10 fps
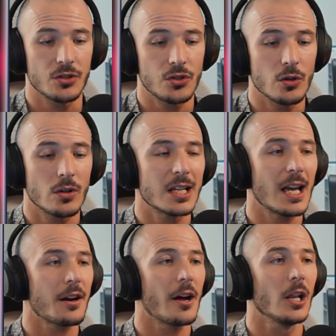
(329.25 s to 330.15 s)
So you can
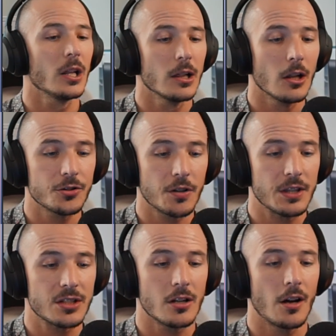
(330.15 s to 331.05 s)
get a lot of
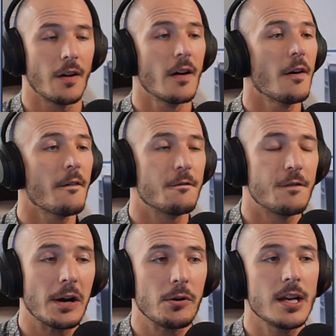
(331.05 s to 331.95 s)
this done
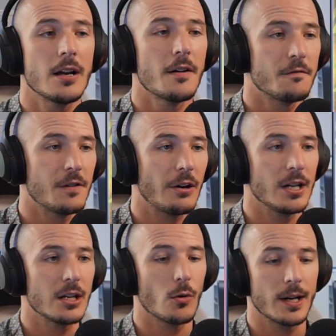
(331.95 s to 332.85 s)
very,
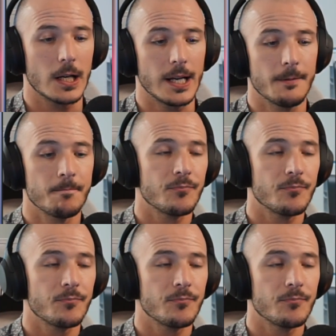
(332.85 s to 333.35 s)
very quickly.